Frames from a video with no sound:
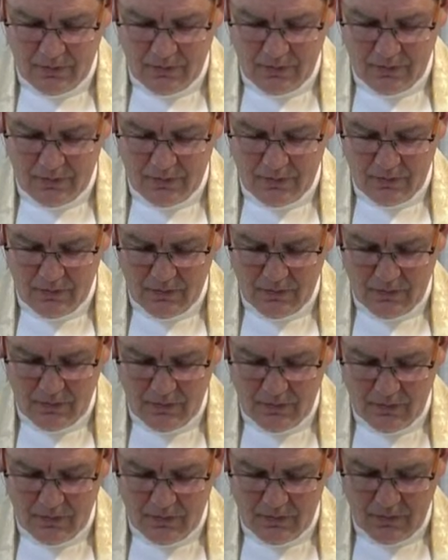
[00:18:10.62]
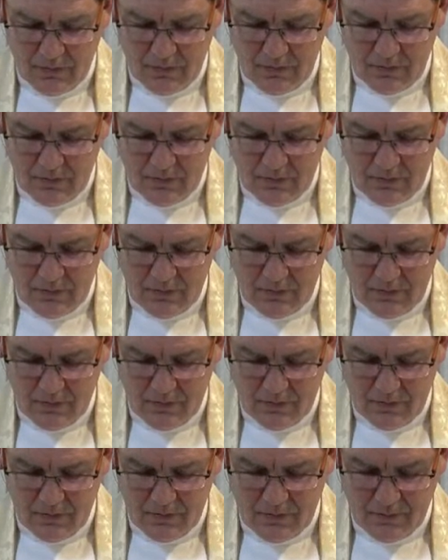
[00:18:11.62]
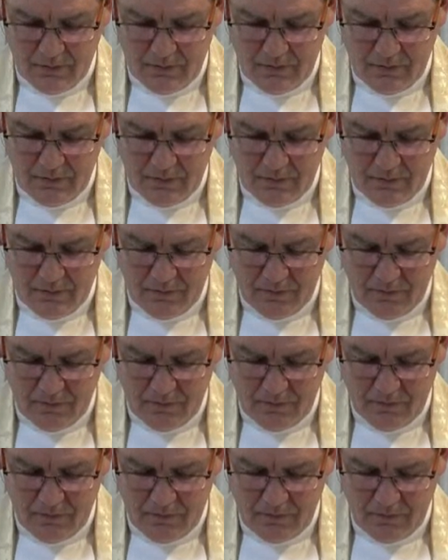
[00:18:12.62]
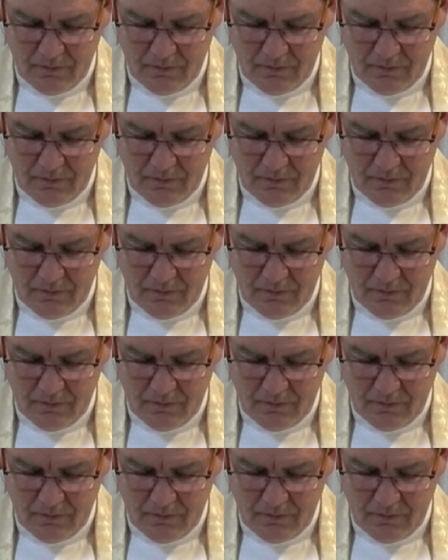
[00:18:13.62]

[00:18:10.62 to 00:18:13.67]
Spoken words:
No one is speaking in this clip.